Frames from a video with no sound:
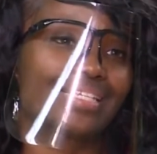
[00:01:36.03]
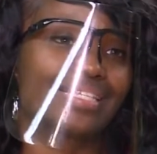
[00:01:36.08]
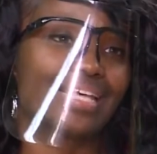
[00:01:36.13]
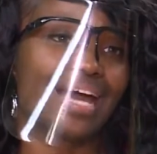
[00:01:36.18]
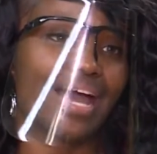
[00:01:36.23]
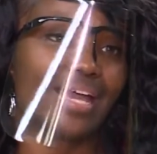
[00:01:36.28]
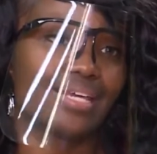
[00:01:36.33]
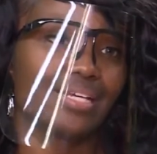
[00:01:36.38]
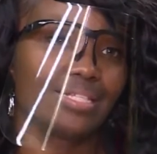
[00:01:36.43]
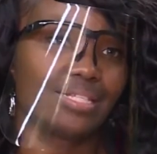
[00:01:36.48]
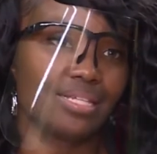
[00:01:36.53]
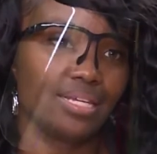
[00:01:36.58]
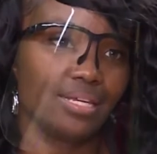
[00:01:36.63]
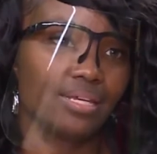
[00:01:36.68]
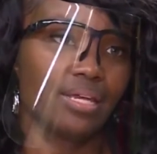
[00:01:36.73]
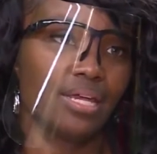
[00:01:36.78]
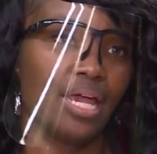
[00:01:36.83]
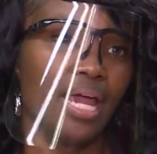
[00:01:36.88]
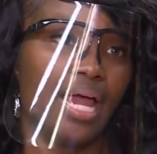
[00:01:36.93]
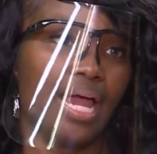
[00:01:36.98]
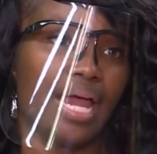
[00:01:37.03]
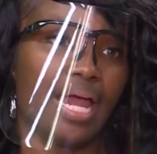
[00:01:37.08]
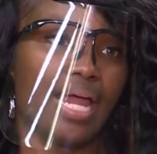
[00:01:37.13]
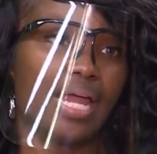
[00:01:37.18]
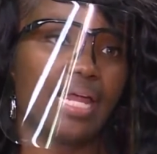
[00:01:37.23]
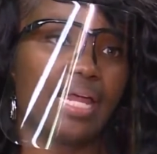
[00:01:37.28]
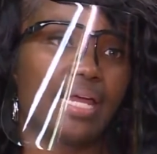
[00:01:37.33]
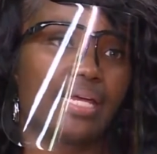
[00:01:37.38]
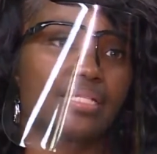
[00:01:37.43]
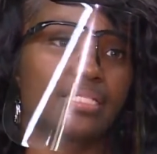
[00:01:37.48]
anxiety
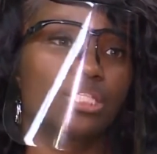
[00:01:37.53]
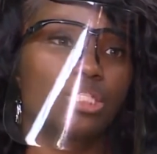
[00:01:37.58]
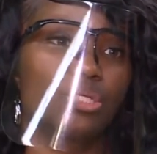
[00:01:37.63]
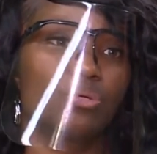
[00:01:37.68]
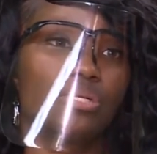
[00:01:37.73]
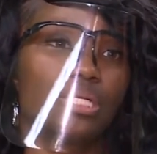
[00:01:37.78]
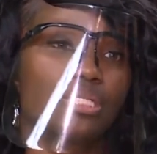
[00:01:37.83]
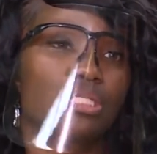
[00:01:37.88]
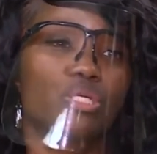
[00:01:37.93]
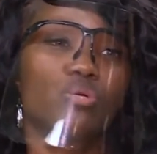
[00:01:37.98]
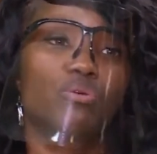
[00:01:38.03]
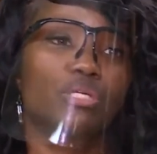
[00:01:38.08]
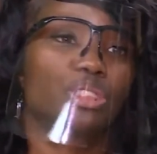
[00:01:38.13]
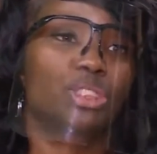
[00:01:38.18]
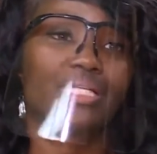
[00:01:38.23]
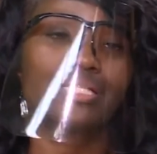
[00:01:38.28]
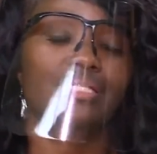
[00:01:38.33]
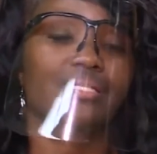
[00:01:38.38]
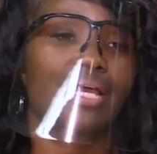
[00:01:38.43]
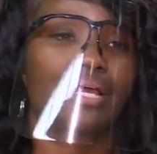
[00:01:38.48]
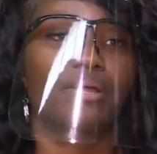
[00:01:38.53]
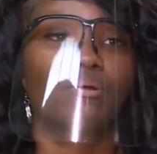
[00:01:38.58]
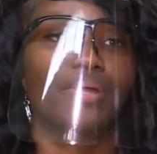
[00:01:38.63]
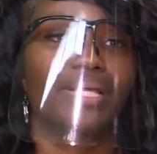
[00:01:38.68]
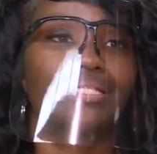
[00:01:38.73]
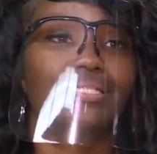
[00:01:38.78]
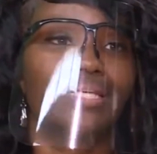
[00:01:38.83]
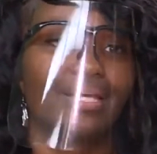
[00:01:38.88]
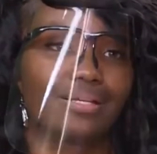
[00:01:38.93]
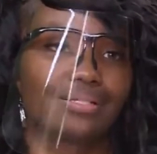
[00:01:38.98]
and students who are just not
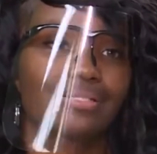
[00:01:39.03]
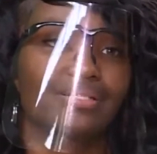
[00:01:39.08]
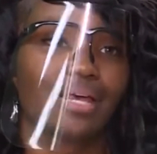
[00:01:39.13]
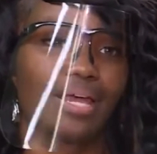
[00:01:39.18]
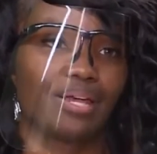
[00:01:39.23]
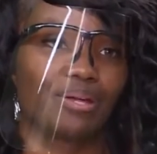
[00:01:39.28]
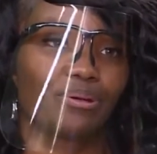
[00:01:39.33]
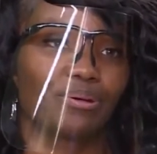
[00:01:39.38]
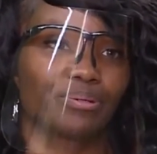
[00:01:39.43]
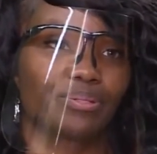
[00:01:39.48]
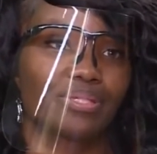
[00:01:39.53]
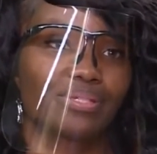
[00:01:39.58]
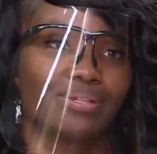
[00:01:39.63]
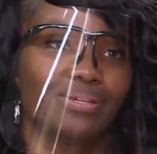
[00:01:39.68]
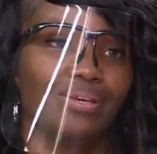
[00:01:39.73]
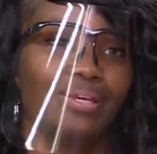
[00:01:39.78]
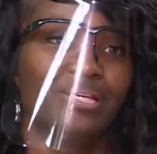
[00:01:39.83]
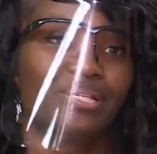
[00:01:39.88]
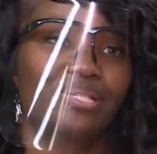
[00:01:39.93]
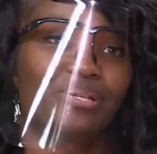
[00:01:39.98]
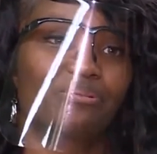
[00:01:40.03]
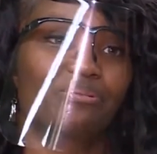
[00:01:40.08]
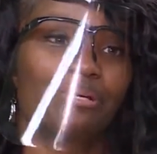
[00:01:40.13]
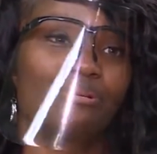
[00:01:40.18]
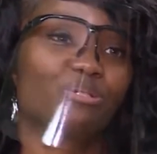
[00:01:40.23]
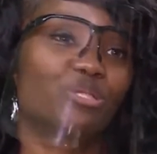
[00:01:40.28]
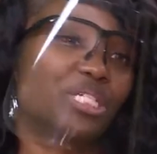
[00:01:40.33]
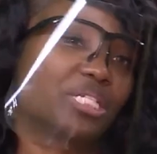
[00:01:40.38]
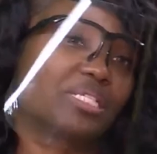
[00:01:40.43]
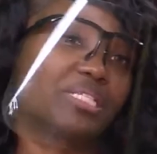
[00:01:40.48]
great test takers. So
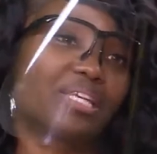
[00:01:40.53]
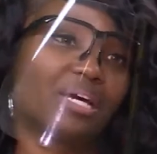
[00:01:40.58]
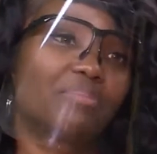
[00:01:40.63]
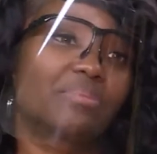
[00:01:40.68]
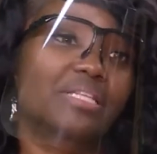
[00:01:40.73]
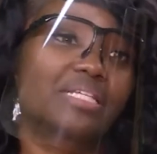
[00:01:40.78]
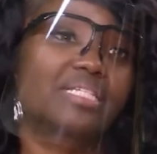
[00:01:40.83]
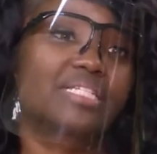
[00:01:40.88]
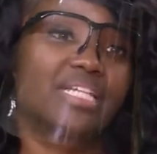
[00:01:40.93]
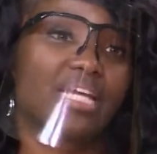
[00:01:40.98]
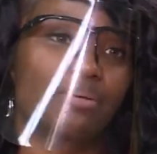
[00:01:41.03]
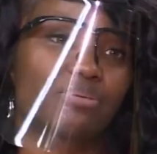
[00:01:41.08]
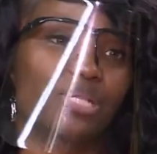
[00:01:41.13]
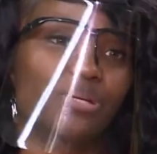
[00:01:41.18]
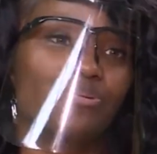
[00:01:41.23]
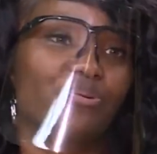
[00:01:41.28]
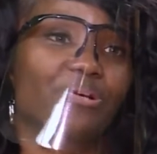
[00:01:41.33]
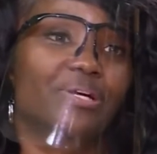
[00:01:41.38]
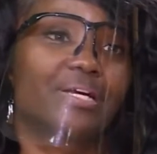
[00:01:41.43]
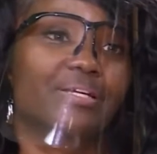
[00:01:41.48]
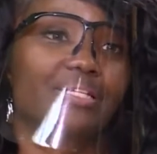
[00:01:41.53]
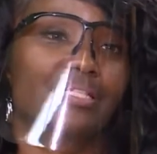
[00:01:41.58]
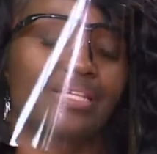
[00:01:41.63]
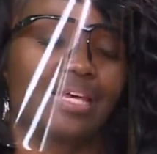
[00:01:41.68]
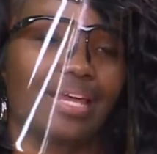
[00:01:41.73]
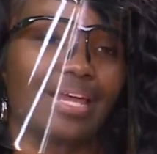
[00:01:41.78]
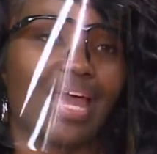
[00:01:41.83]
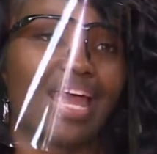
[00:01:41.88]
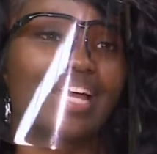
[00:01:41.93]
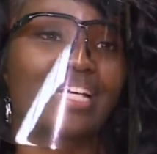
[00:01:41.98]
those are just some of the steps that we're going to
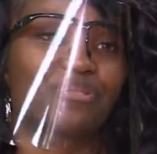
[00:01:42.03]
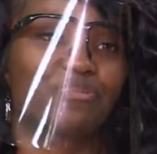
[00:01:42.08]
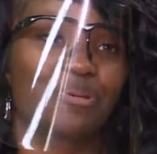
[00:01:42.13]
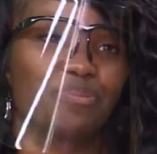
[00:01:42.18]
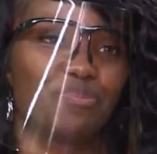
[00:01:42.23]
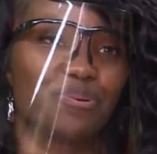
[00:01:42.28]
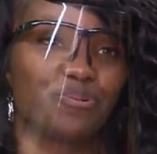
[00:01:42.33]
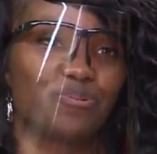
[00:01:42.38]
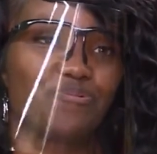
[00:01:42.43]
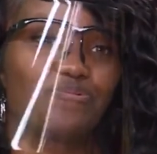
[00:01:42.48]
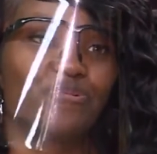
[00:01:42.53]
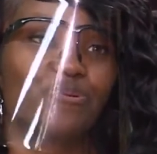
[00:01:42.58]
take as we move